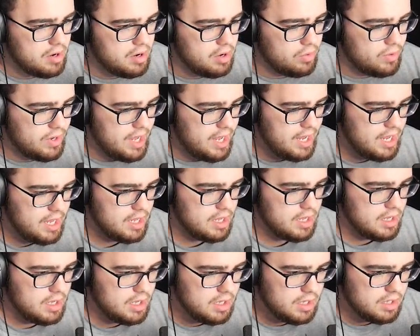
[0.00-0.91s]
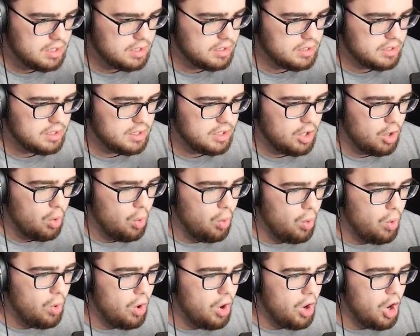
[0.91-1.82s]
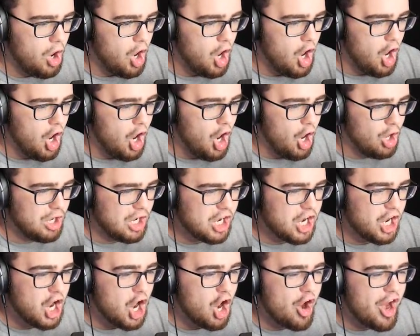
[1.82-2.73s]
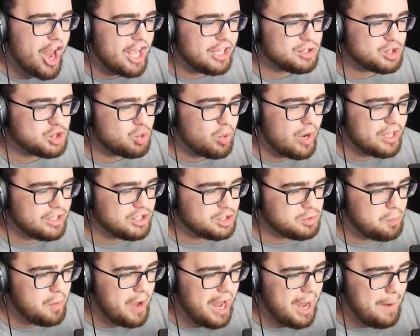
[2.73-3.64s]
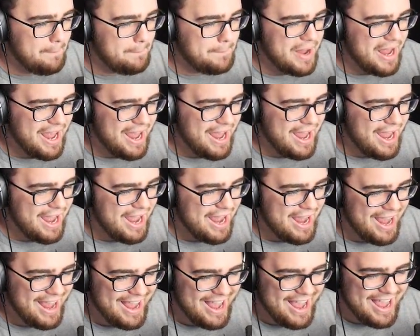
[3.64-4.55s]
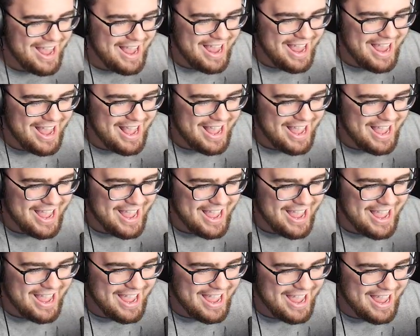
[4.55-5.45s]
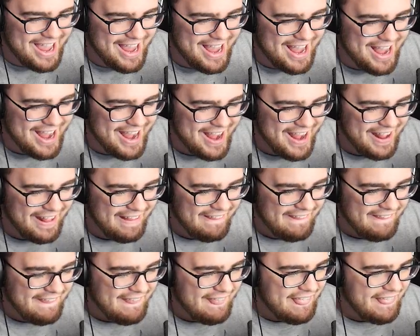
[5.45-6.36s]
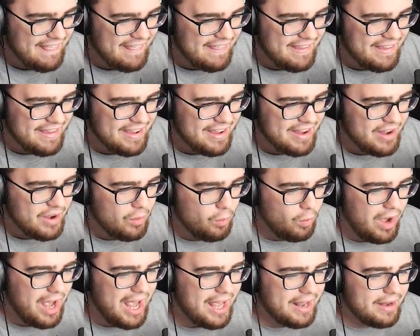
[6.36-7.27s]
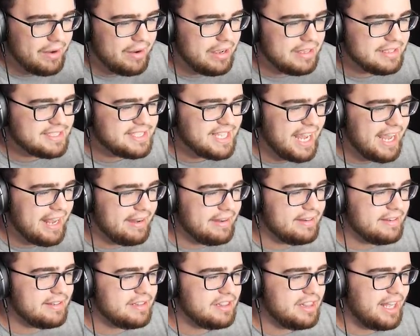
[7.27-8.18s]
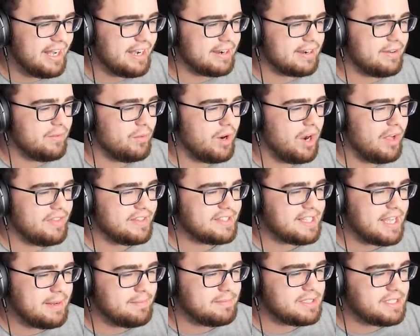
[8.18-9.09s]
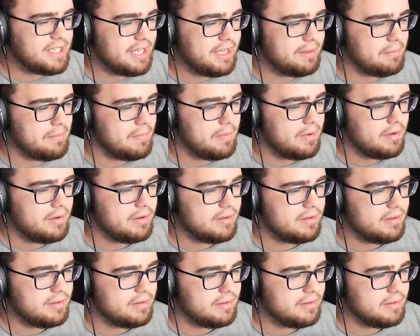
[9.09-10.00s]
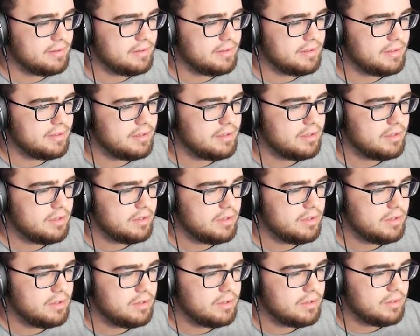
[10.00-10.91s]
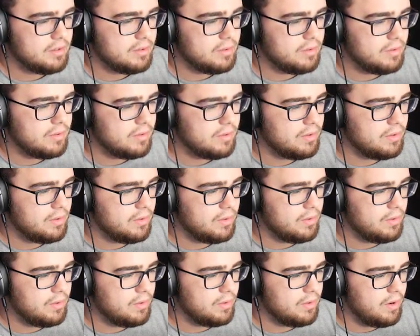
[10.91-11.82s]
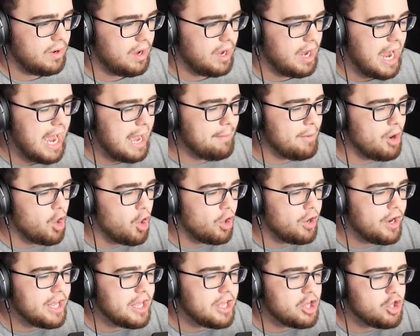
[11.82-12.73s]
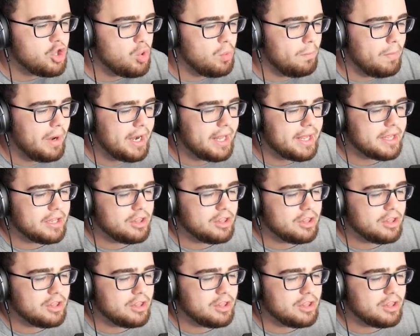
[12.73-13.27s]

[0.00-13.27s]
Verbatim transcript: Okay. You wait a second. Ooh, no, this look isn't at our fair. entrance, baby. this isn't even fair. What, uh, Jen? Look, we're look, on the same team. Stop. You you stop right there, and you look at me. I'm you earning you money.